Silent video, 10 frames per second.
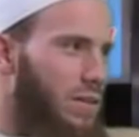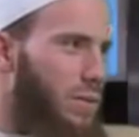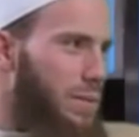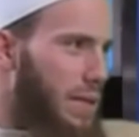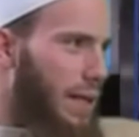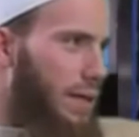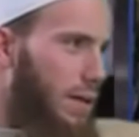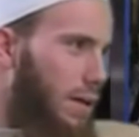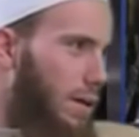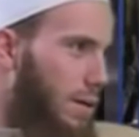you would be like,
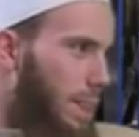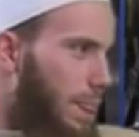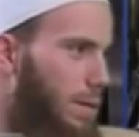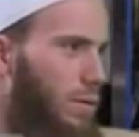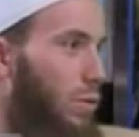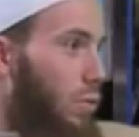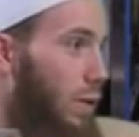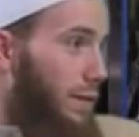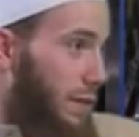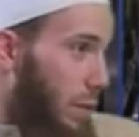who
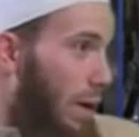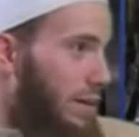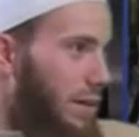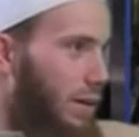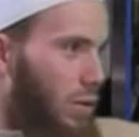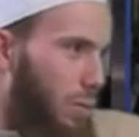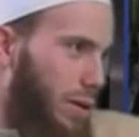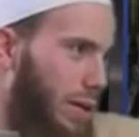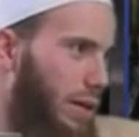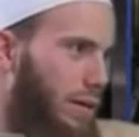left this watch here? Who
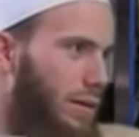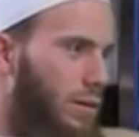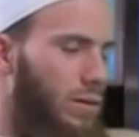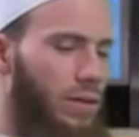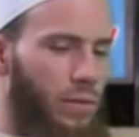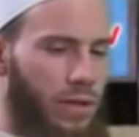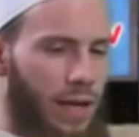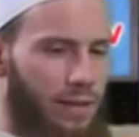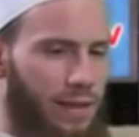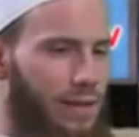put it here? Yes. You would
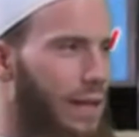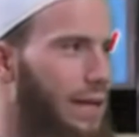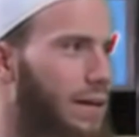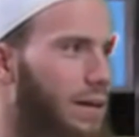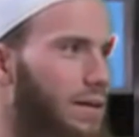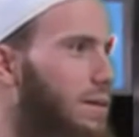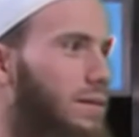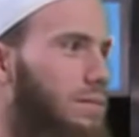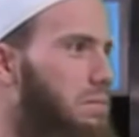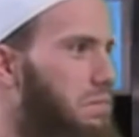not think like,
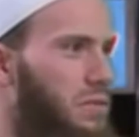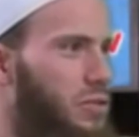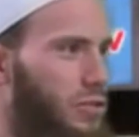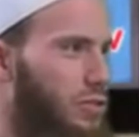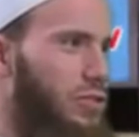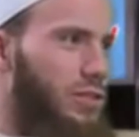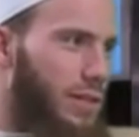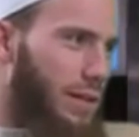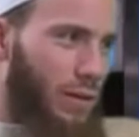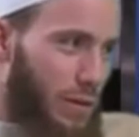
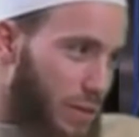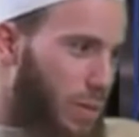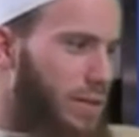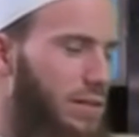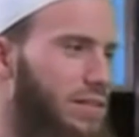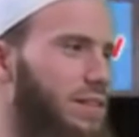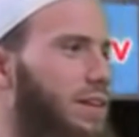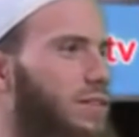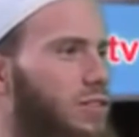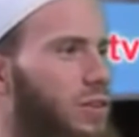this watch is just
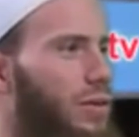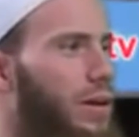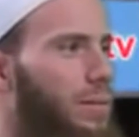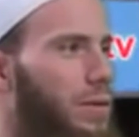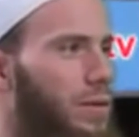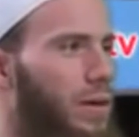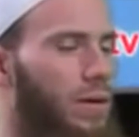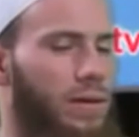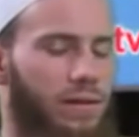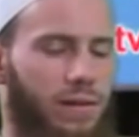here, just showed up.
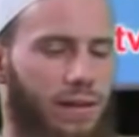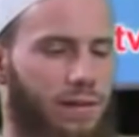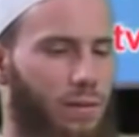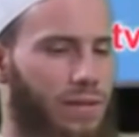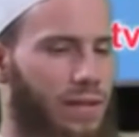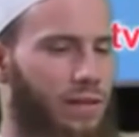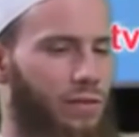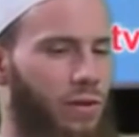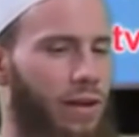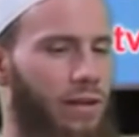All these things that we take
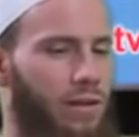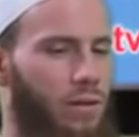for granted.